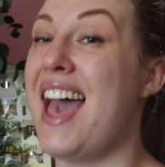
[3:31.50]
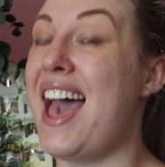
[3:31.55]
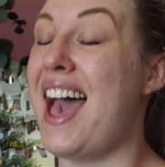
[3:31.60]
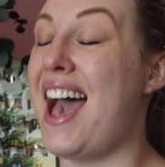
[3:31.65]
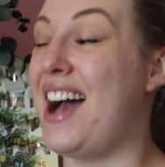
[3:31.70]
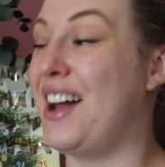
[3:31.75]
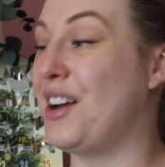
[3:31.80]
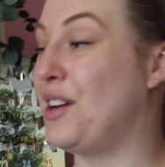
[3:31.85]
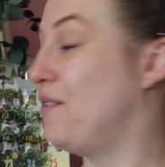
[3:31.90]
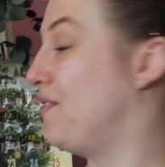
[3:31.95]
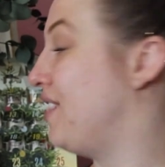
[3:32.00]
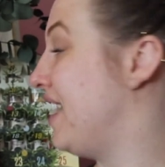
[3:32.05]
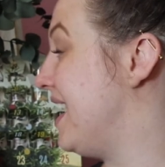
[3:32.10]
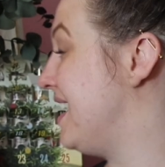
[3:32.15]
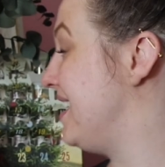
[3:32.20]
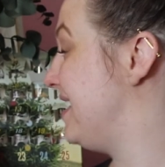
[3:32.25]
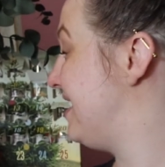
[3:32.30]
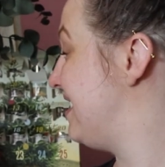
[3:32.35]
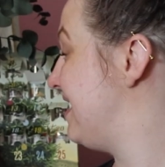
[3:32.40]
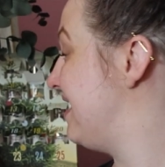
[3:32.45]
out of
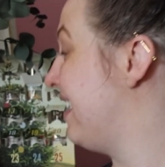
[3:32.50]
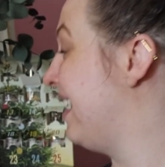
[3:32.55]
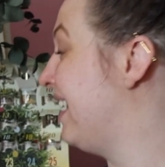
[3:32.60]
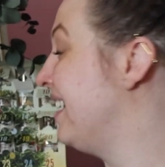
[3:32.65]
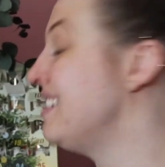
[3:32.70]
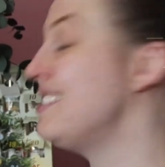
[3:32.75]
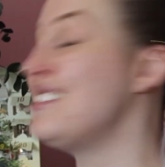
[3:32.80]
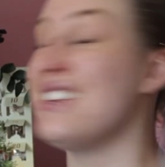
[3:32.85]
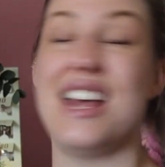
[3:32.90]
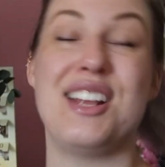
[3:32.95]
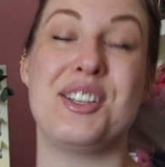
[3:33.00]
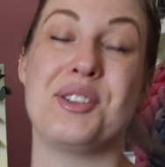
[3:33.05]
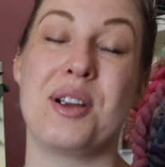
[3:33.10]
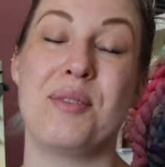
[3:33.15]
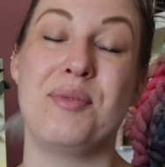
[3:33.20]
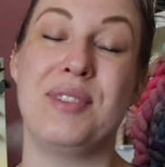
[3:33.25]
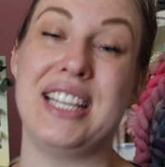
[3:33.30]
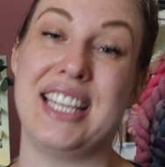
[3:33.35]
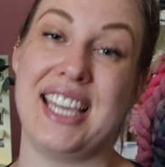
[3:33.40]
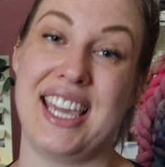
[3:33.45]
these yarns, and so
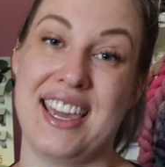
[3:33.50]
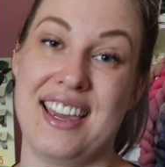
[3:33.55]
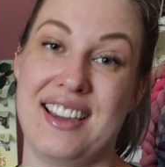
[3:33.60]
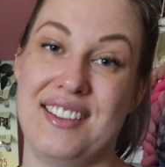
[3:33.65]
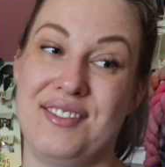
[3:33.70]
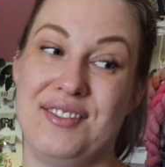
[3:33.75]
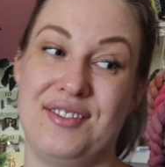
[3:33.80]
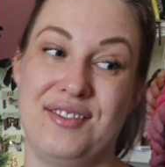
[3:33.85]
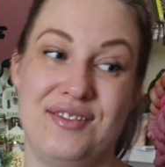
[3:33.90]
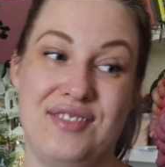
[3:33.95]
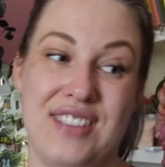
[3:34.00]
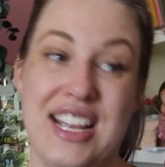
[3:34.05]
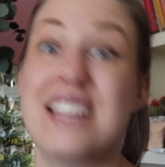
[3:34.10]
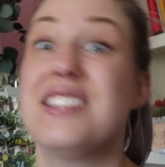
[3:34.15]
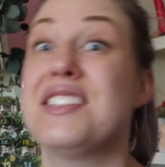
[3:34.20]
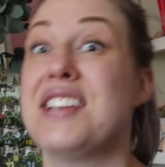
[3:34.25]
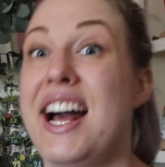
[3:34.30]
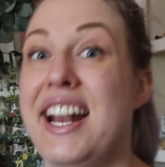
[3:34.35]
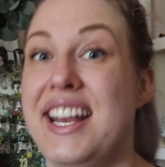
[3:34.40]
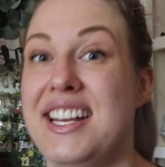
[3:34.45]
I'm really
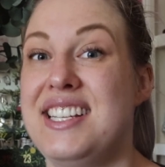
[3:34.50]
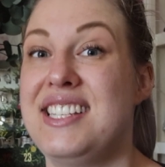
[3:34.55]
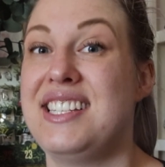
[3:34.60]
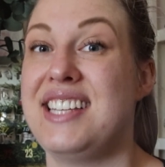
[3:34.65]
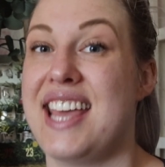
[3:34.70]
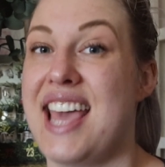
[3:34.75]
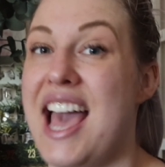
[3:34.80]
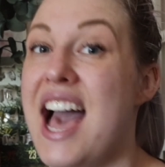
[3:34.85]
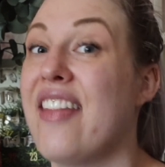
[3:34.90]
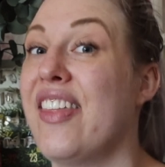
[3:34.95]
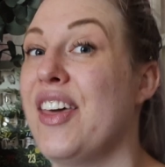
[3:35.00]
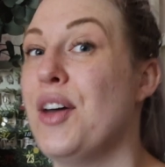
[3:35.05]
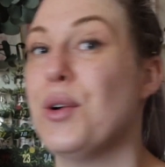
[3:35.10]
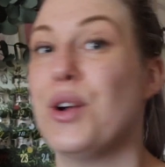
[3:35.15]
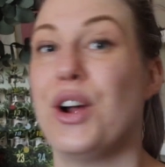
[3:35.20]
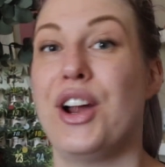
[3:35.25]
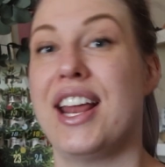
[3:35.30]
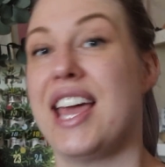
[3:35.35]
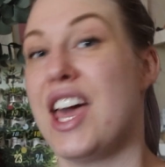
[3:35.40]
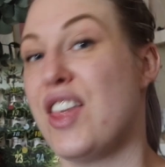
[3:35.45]
excited to see how they all
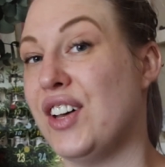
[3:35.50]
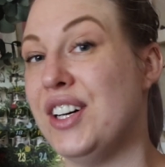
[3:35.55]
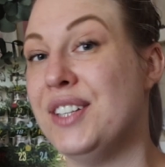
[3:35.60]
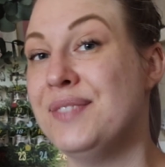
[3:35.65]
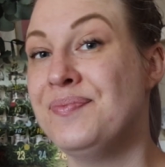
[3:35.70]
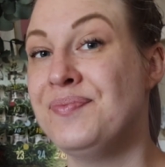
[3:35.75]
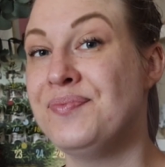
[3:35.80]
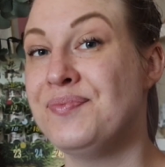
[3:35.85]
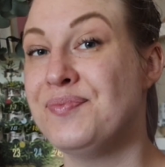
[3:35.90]
go together.